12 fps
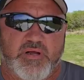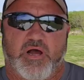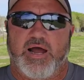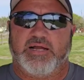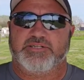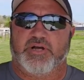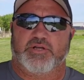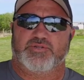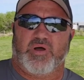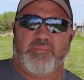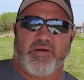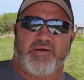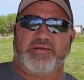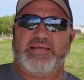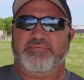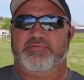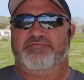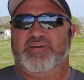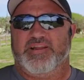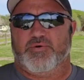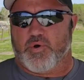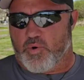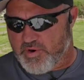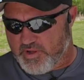All right, y'all, so I'm not gonna keep this video
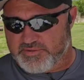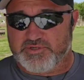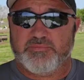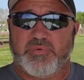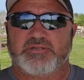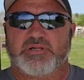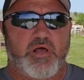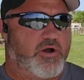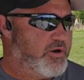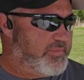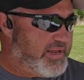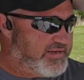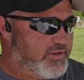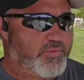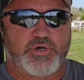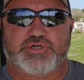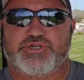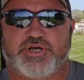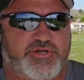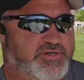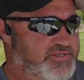going on too much longer, but I did wanna show you